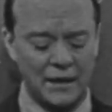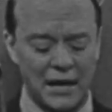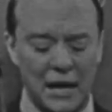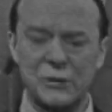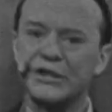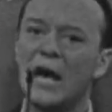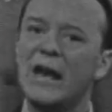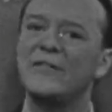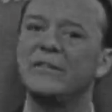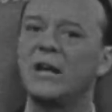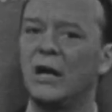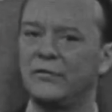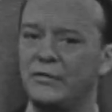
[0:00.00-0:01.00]
outside of
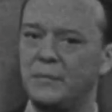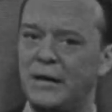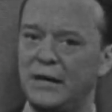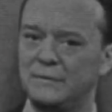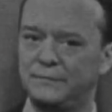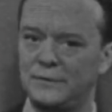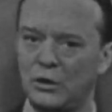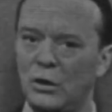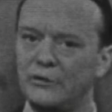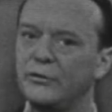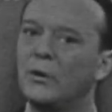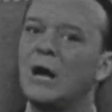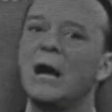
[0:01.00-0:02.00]
an alphabet, and
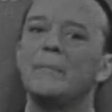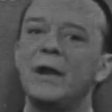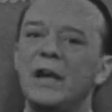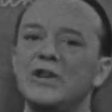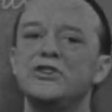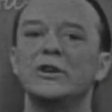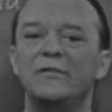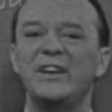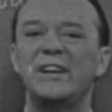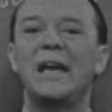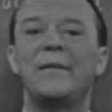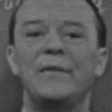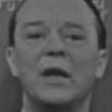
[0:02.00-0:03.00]
also a combination of it
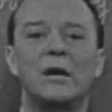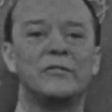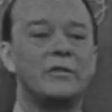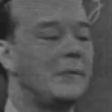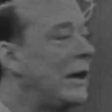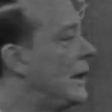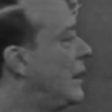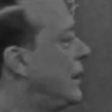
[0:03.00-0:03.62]
and the alphabet.